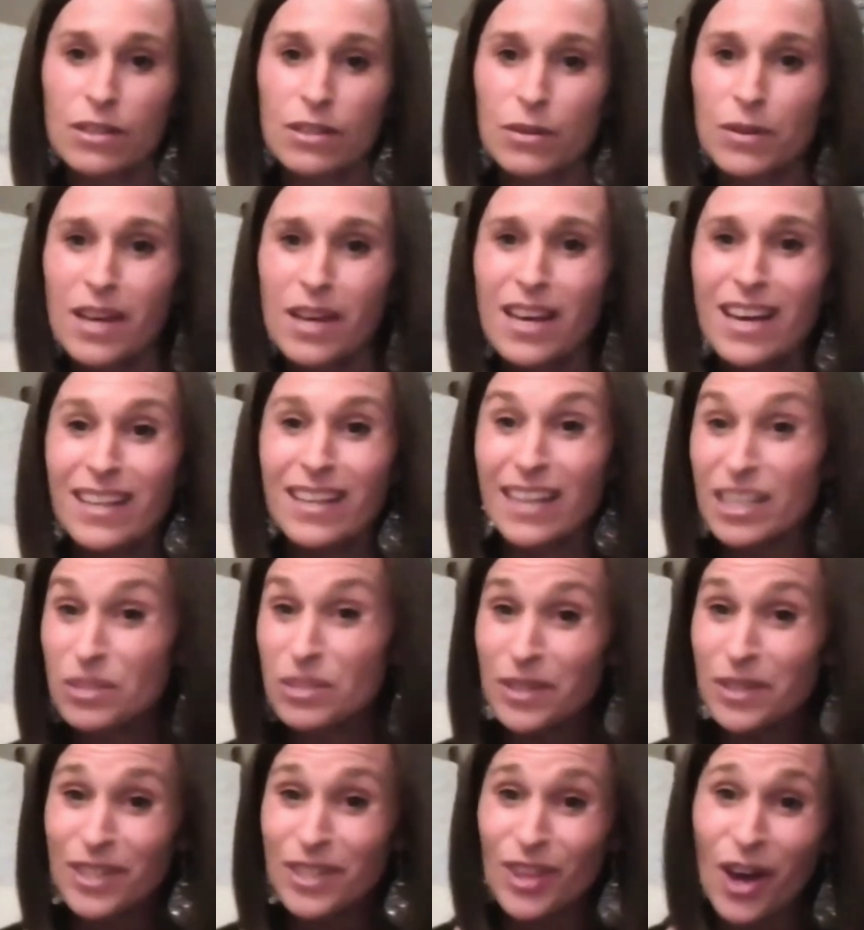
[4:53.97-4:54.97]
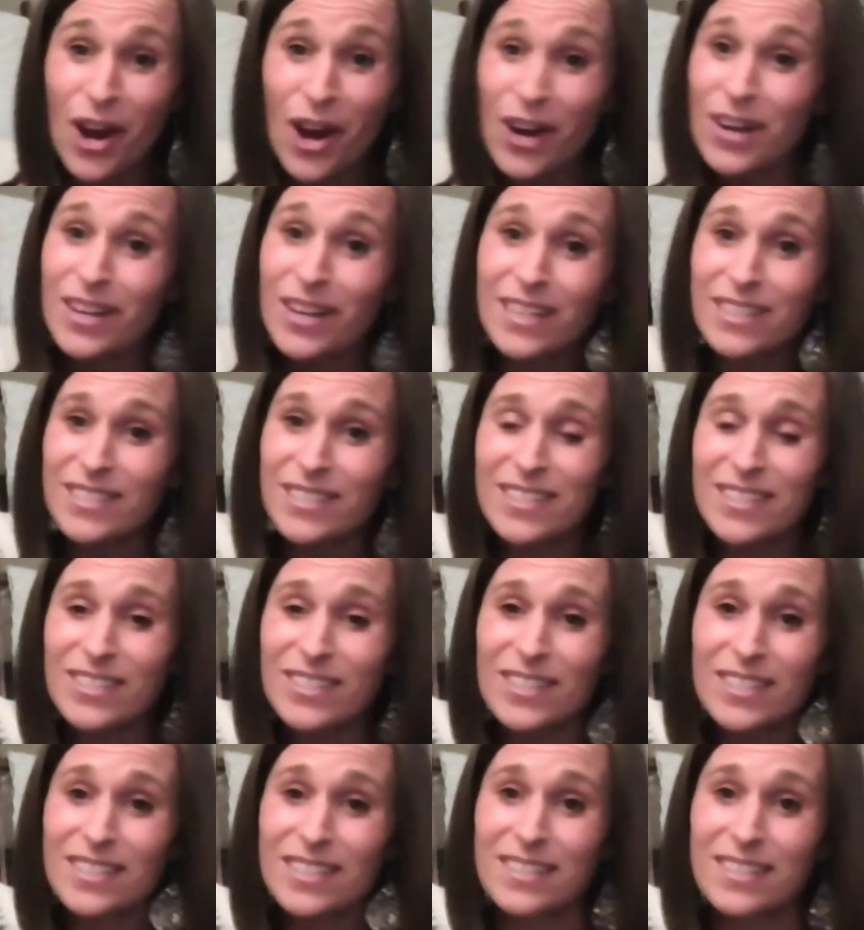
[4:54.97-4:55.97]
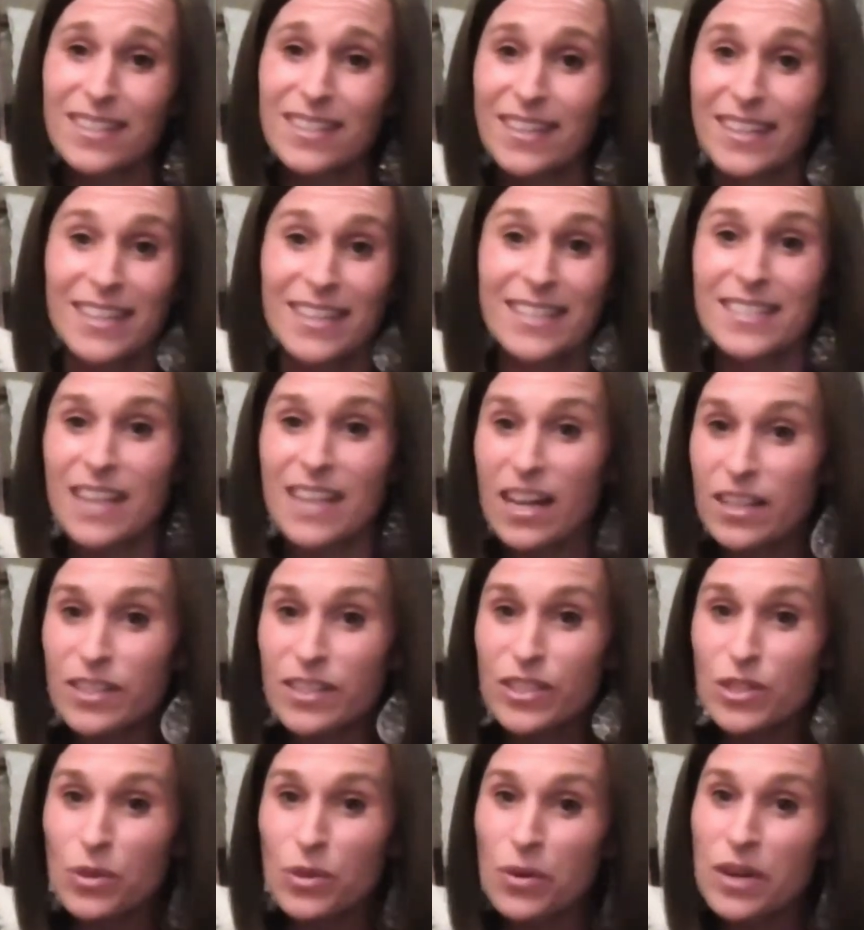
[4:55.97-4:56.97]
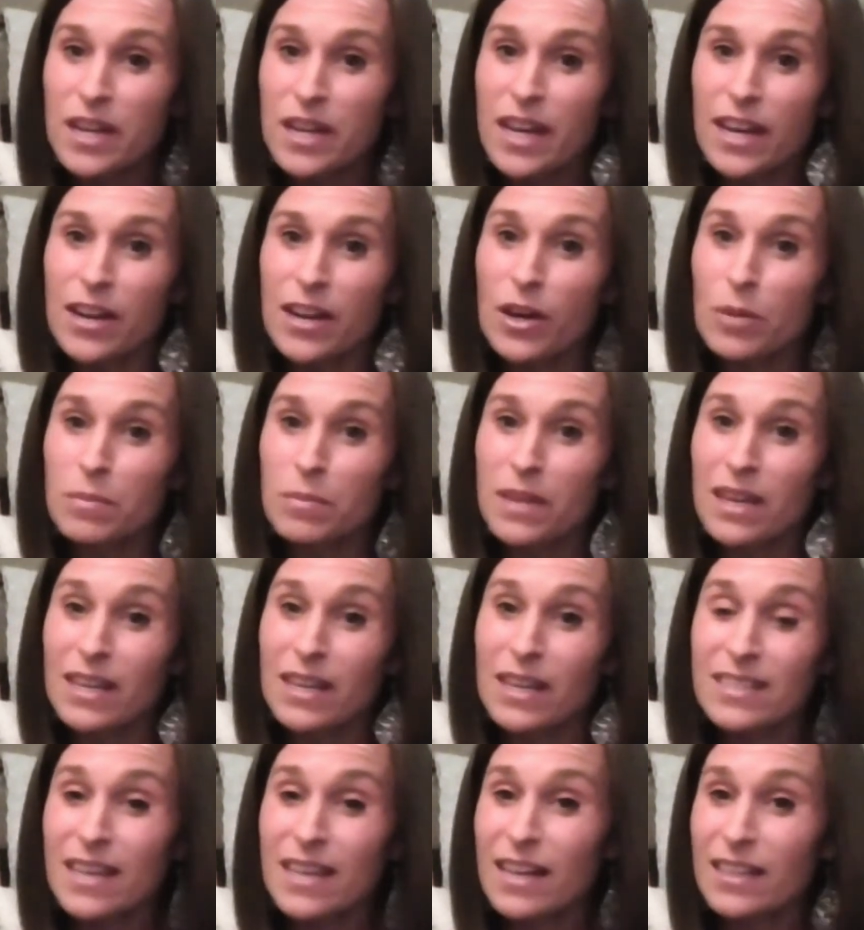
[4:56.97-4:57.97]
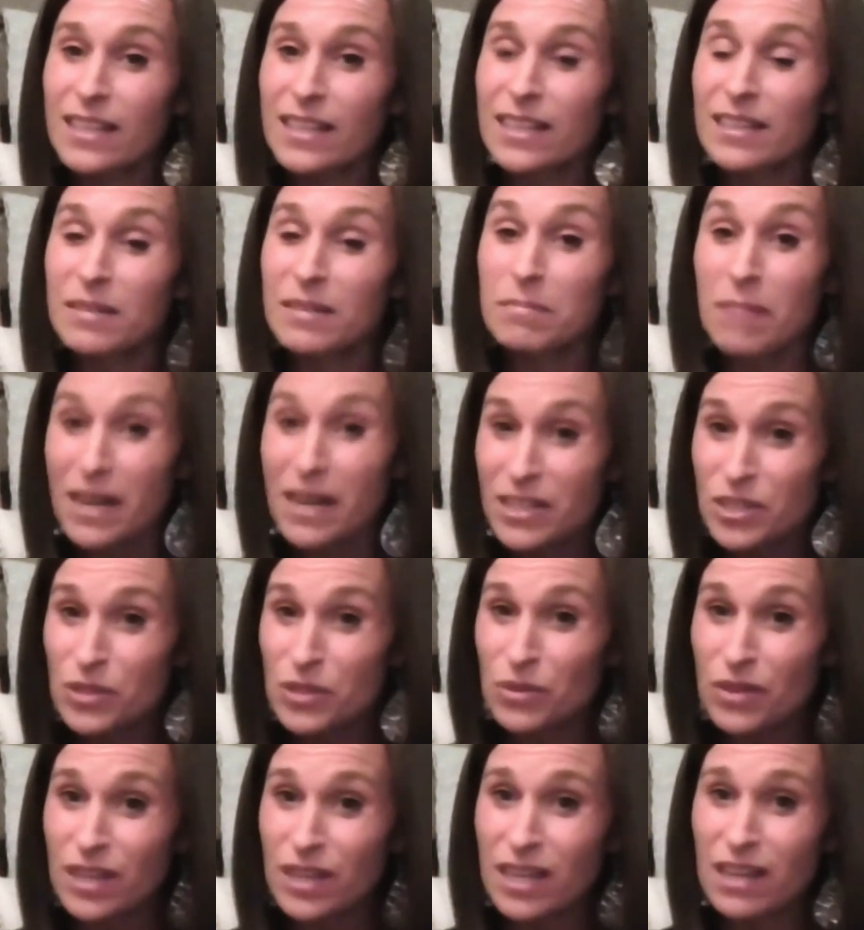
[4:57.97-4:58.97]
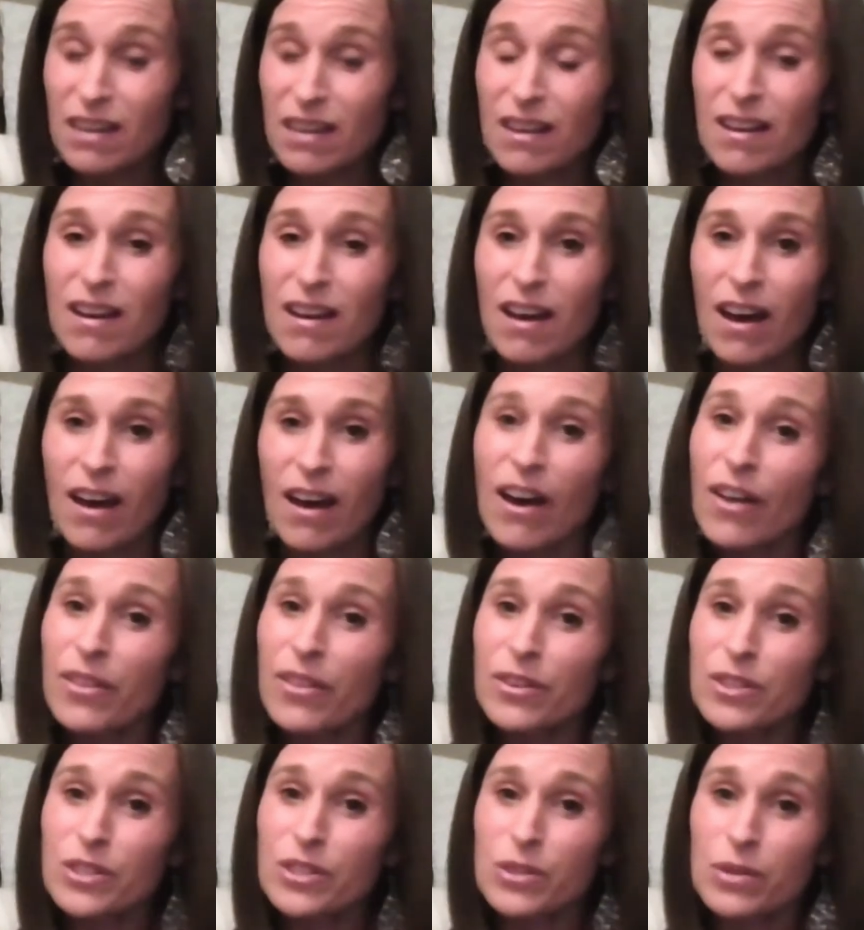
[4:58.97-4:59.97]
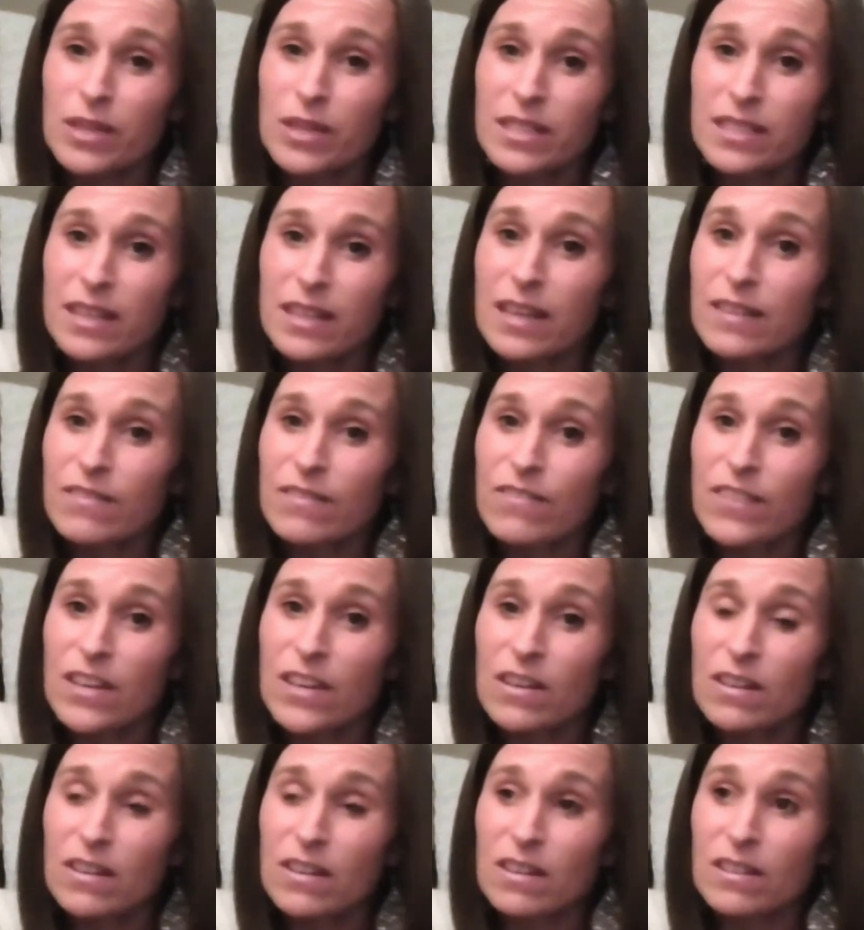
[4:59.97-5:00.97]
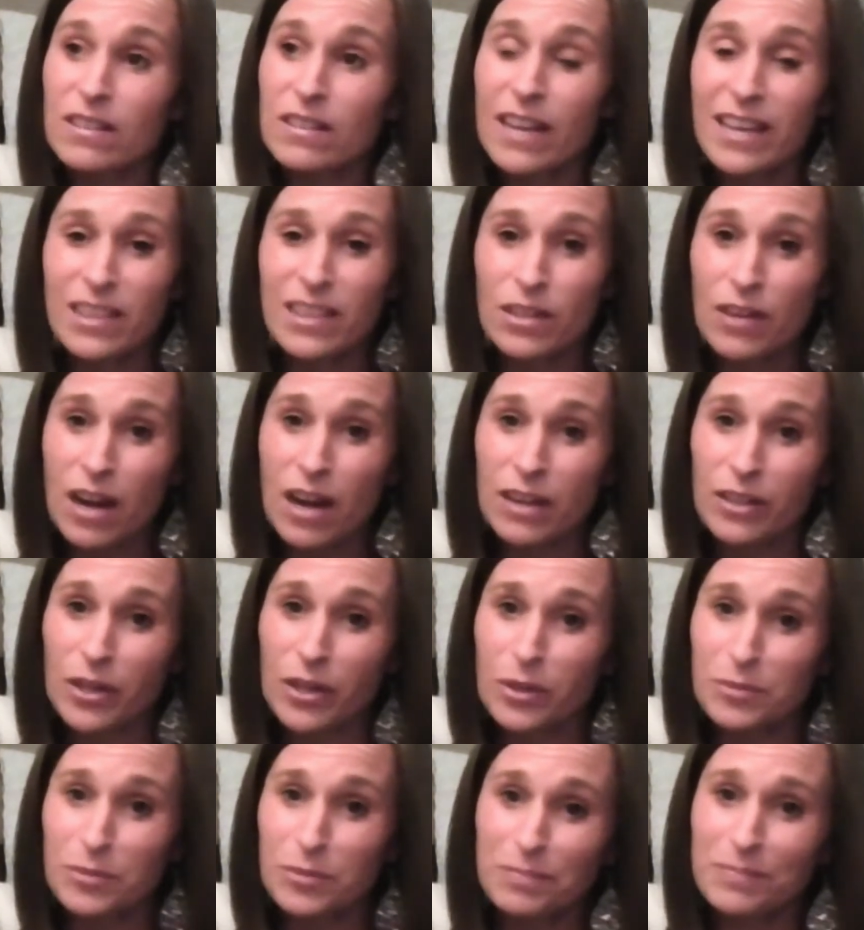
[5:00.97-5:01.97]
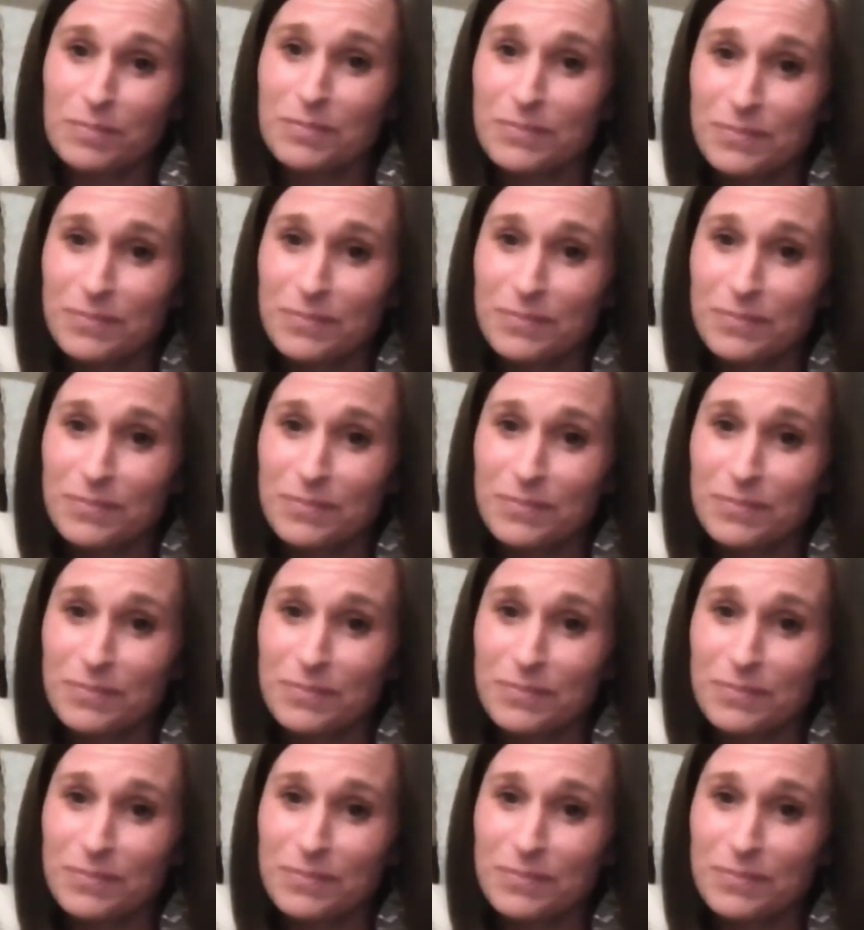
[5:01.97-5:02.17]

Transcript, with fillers: So that's really the heart, is to just tell a story and hope that in telling my story, uh, other stories can feel like they're not alone.